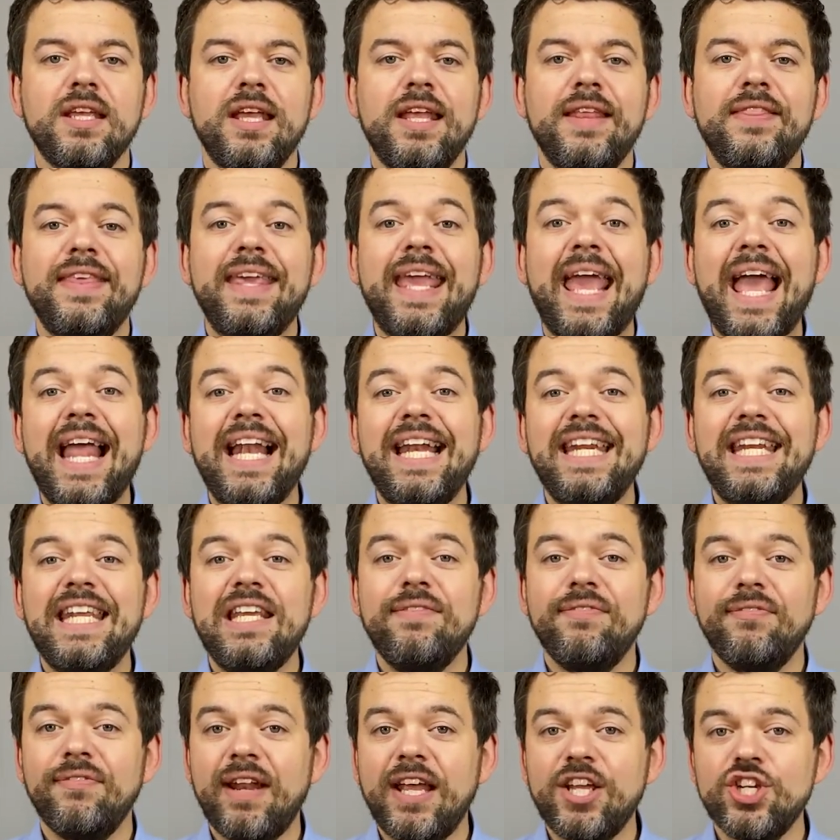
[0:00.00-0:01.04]
The LED
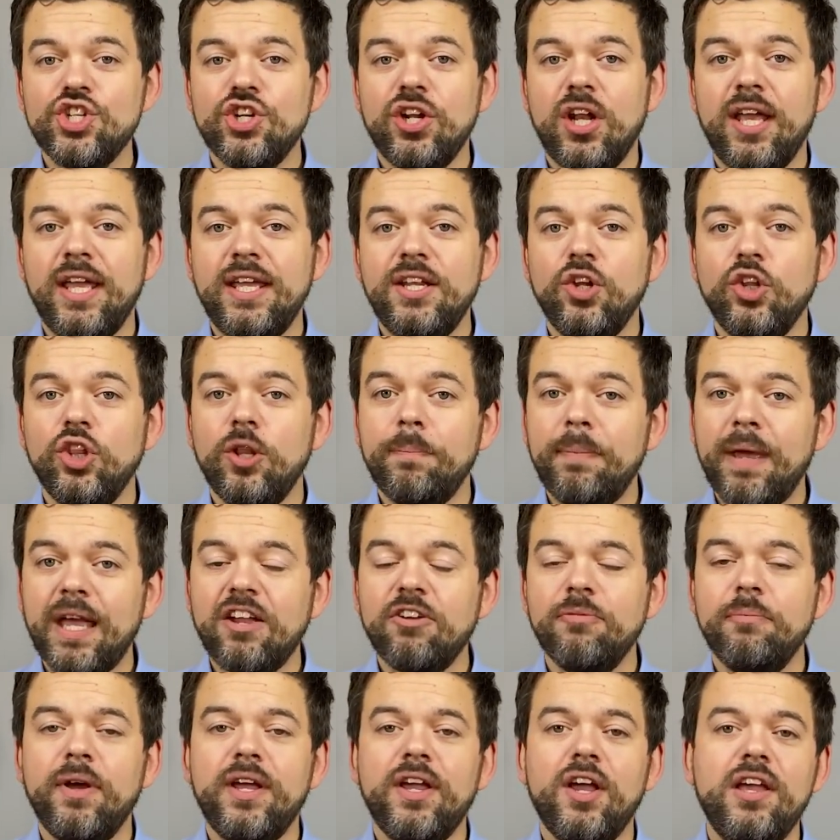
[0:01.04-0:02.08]
flashlight on the back
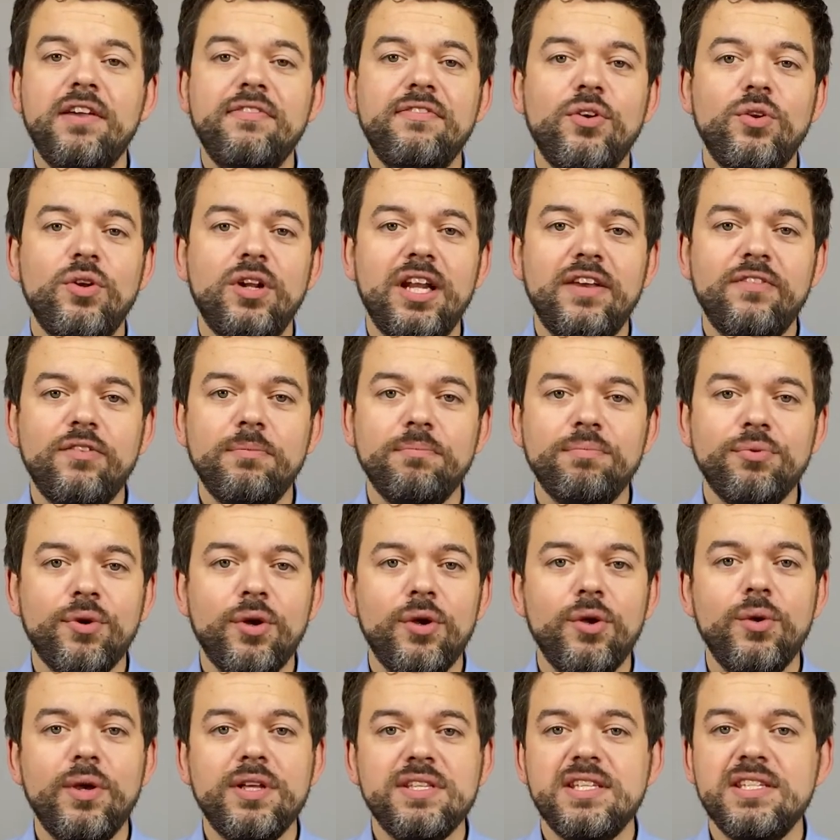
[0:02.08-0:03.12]
of my iPhone 11
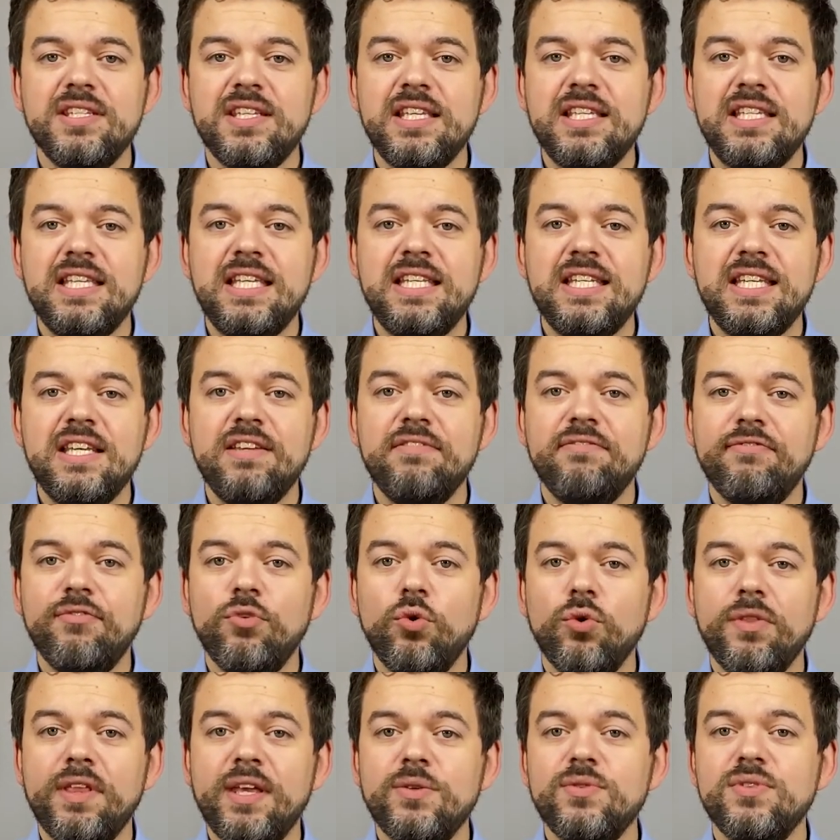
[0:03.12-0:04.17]
Pro has a CCT of
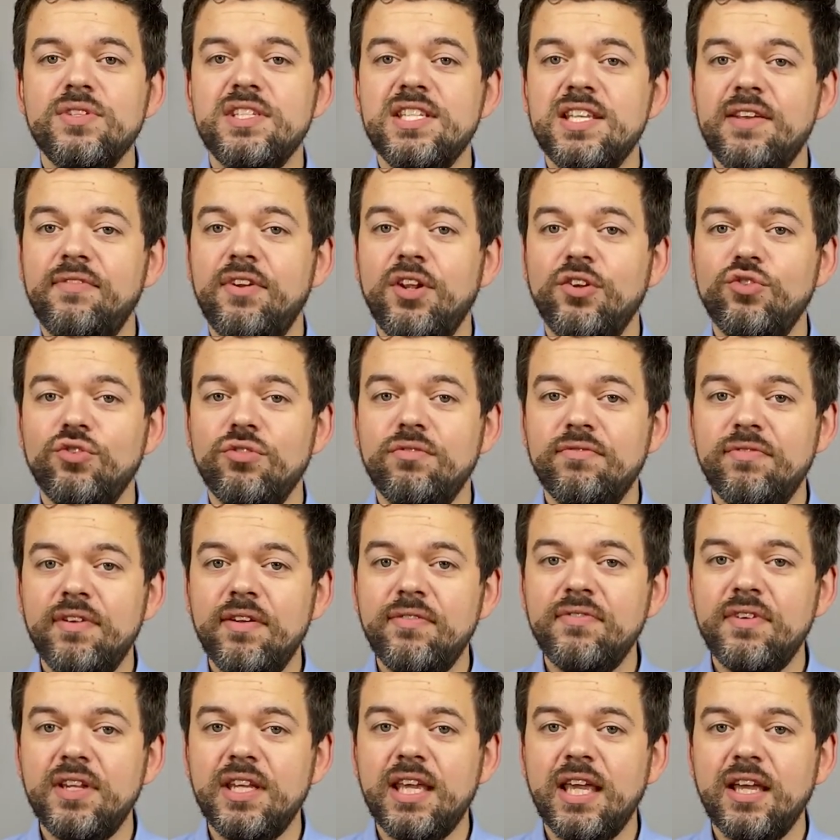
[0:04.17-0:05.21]

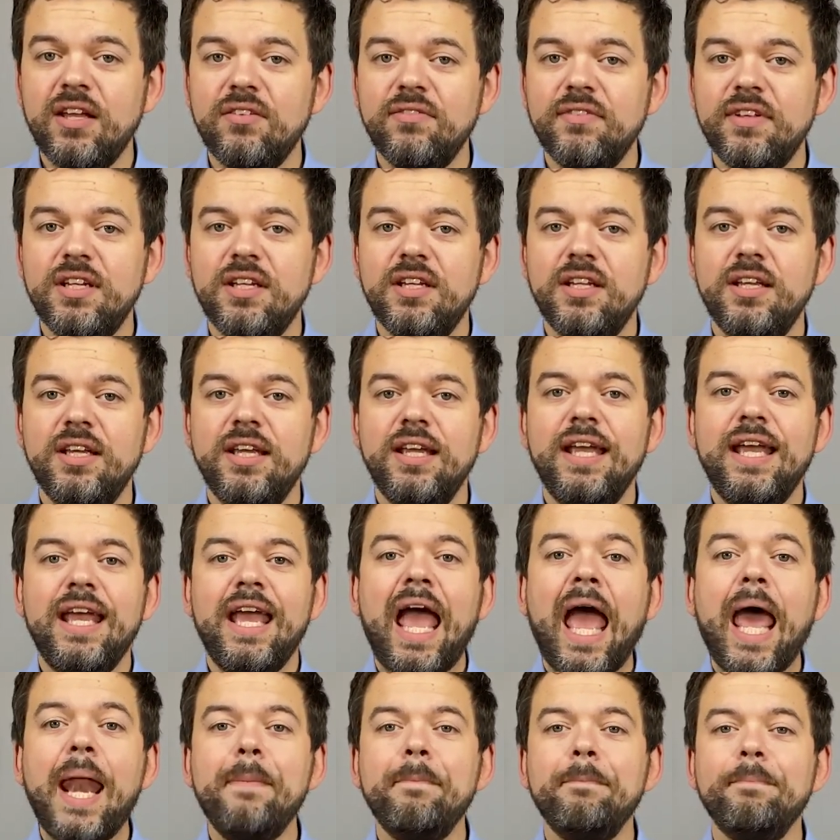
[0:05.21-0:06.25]
4750 Kelvin,
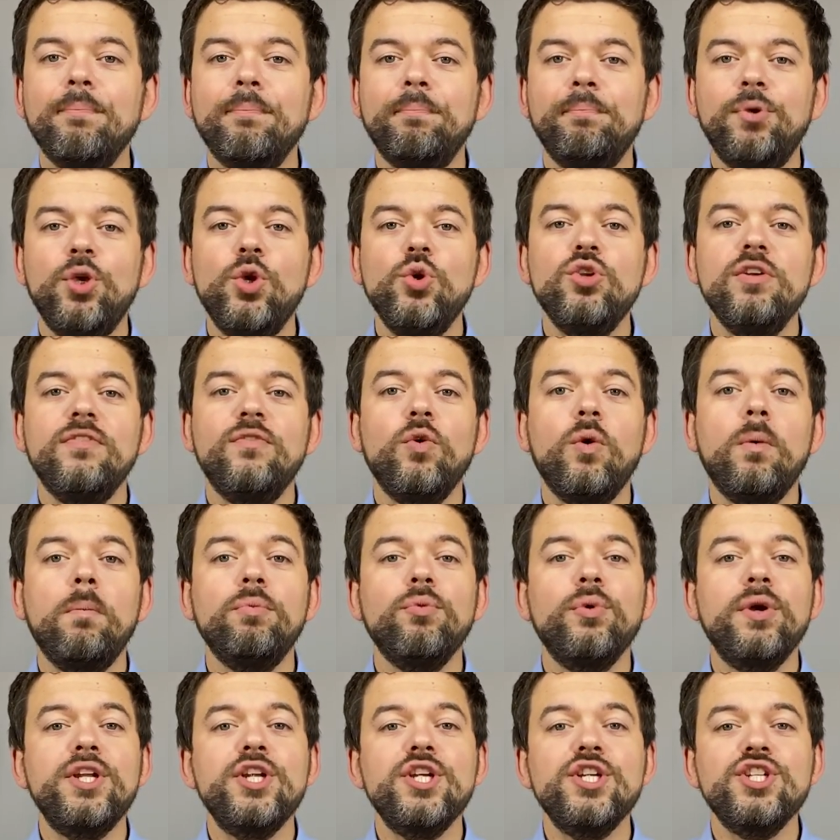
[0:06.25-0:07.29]
and beautiful
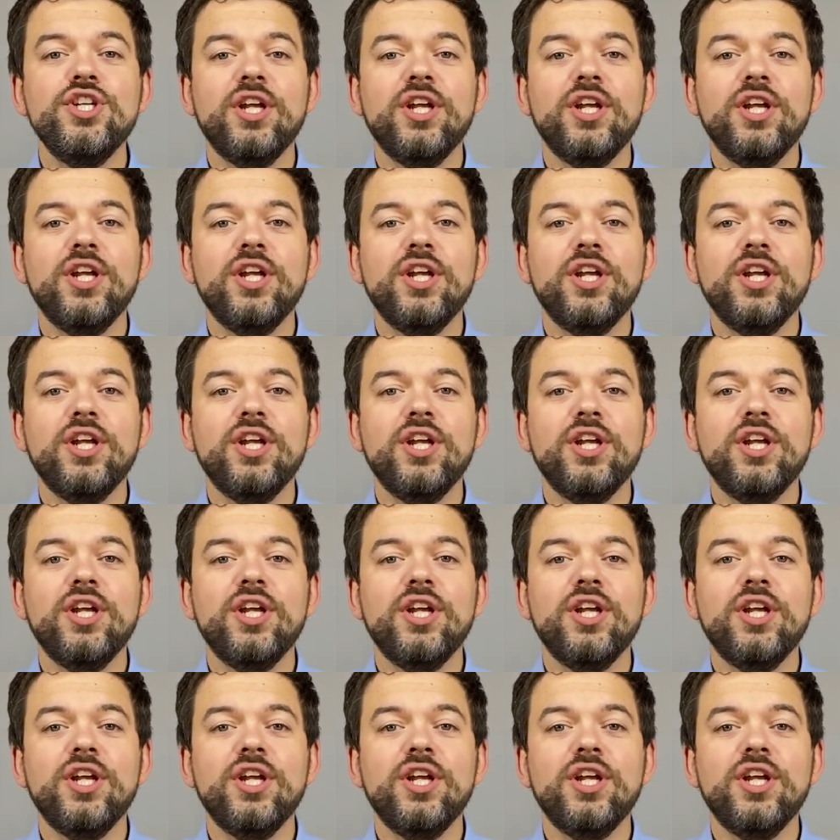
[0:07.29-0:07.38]
British